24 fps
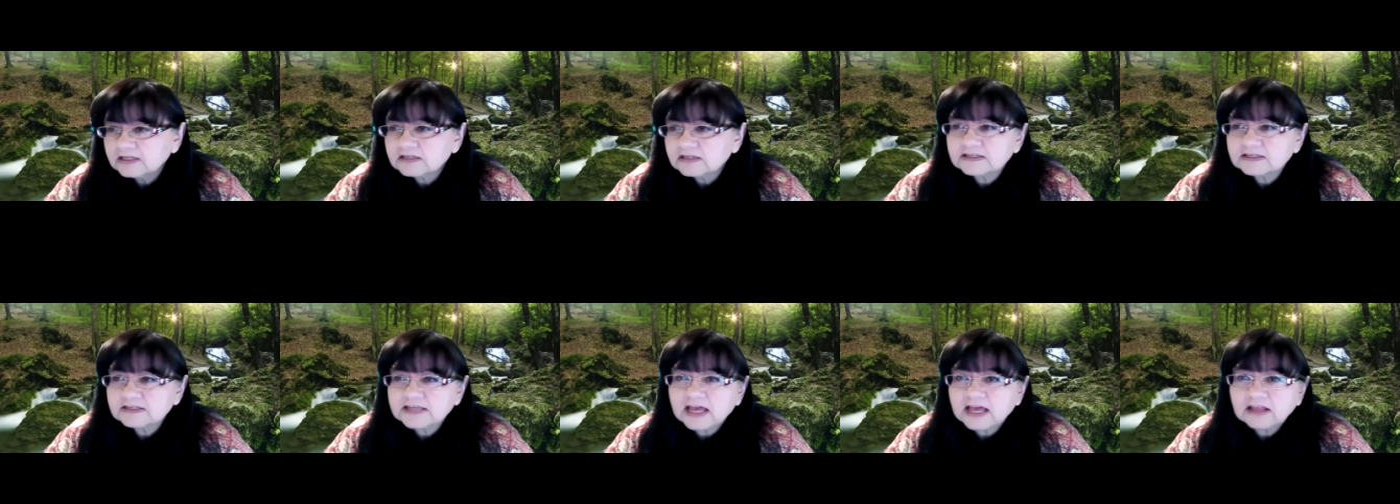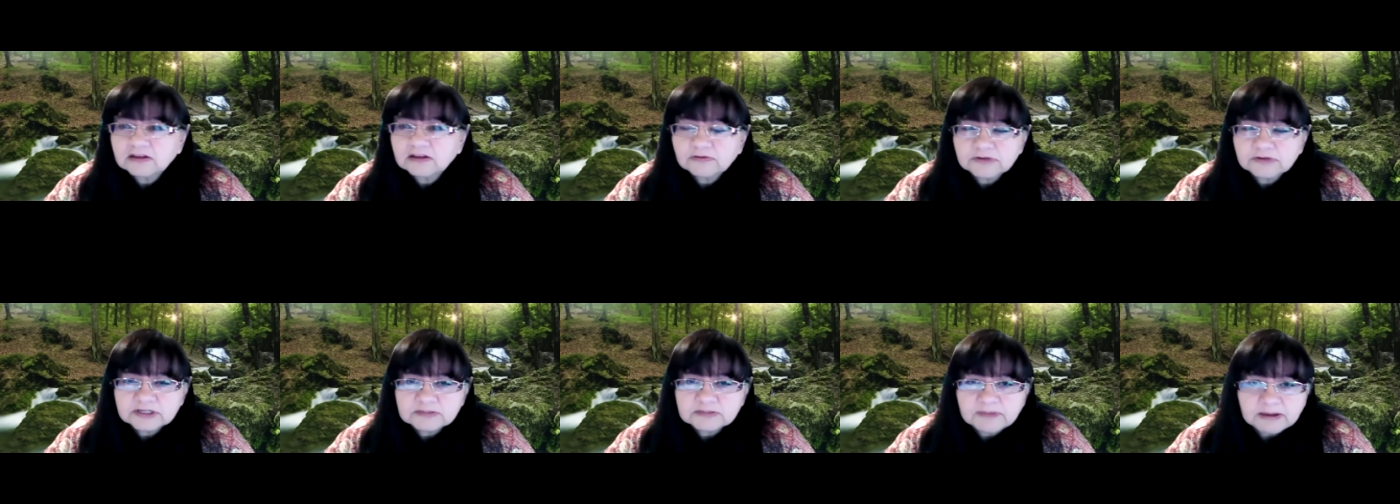The
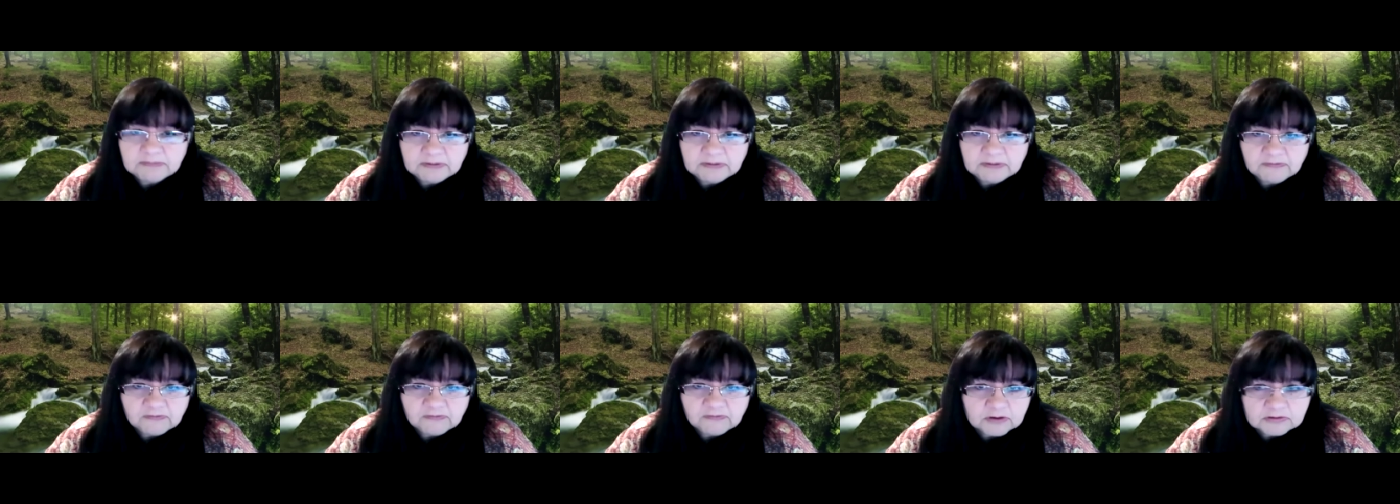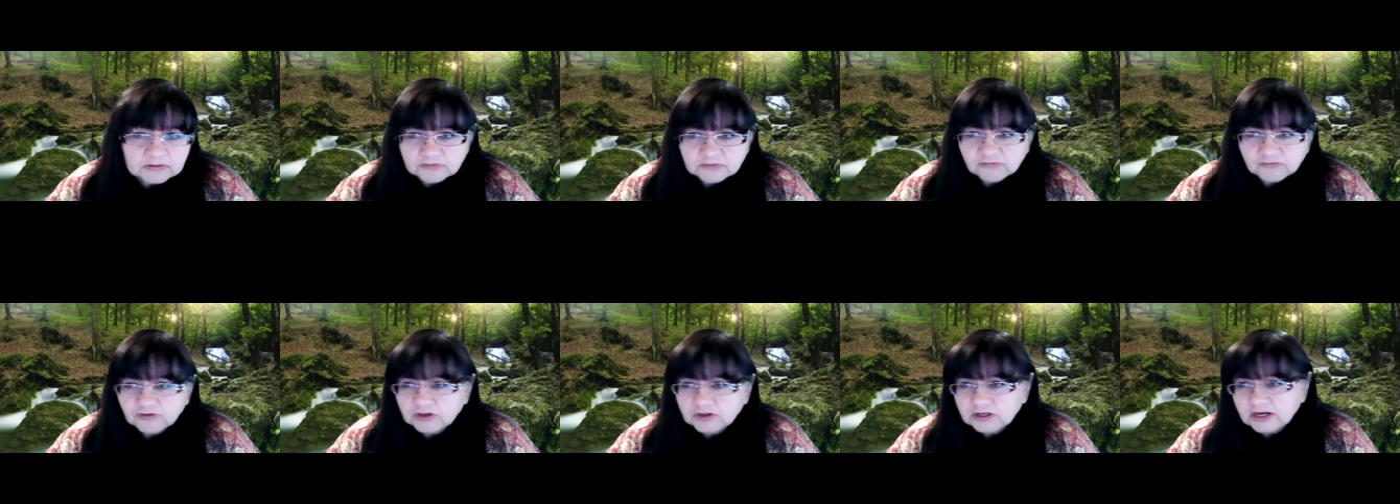salaries might be
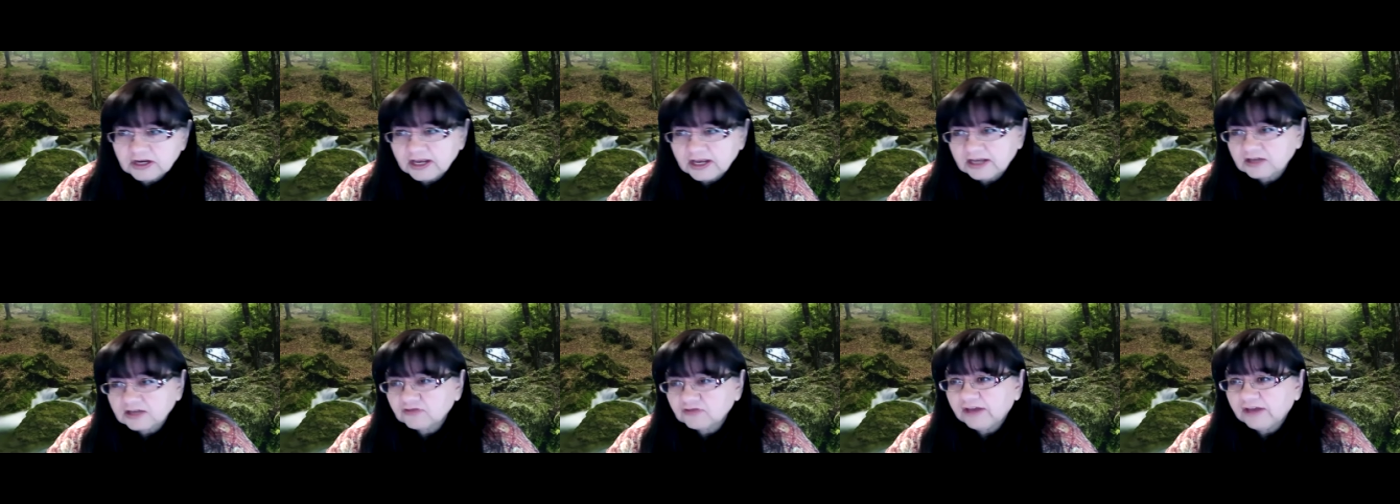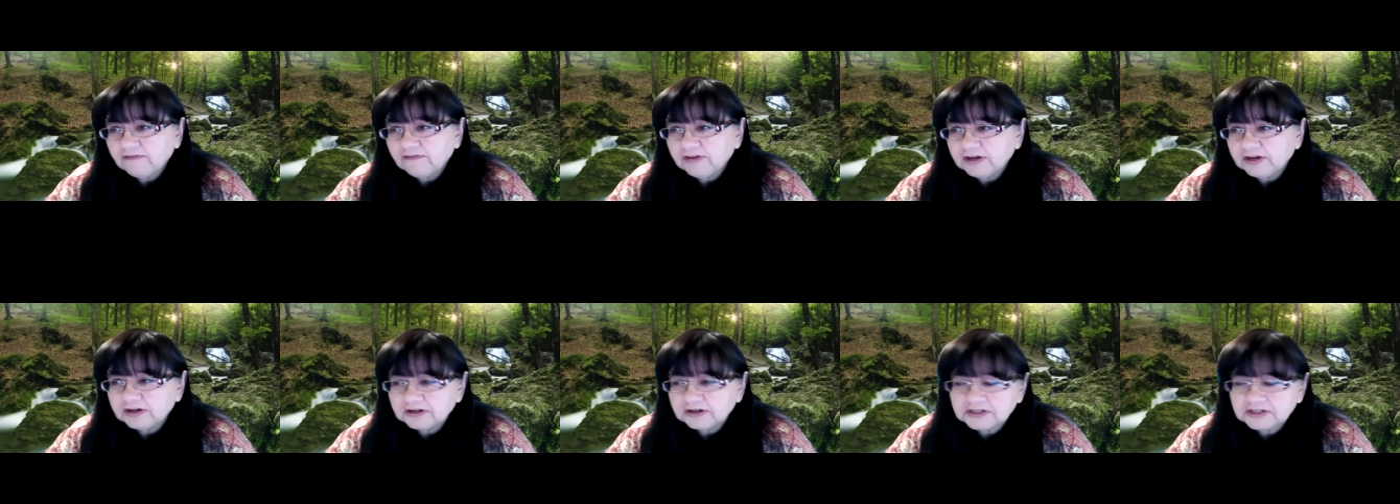frozen for the next
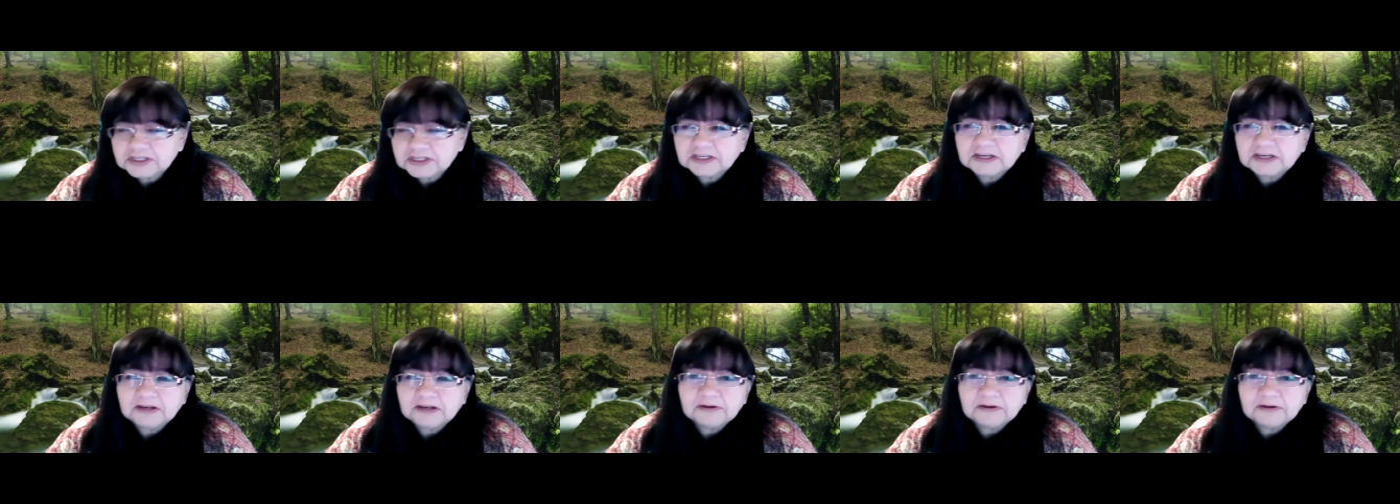5 years.